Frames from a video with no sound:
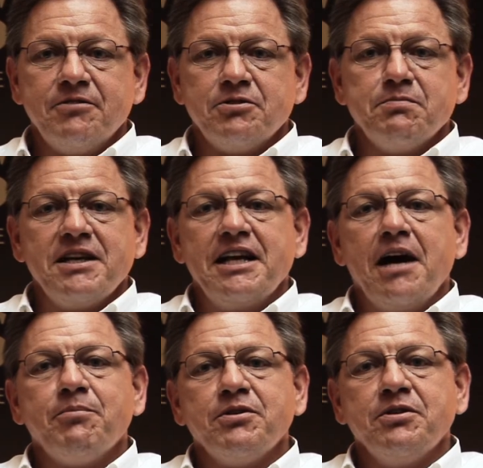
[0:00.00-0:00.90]
There's many
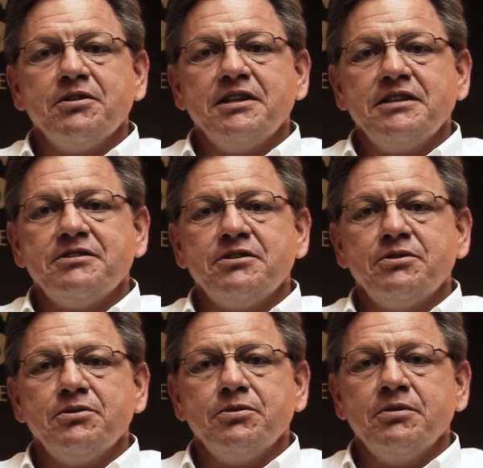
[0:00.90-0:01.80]
opportunities
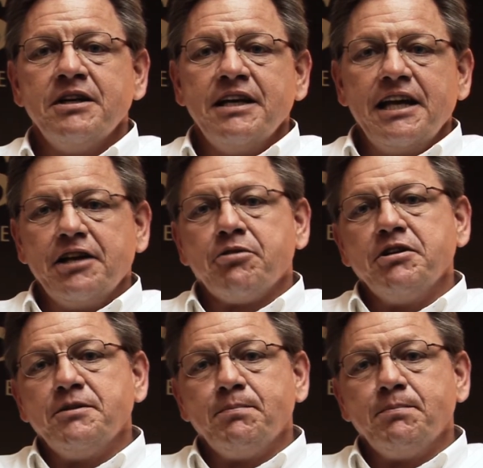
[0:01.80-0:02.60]
to increase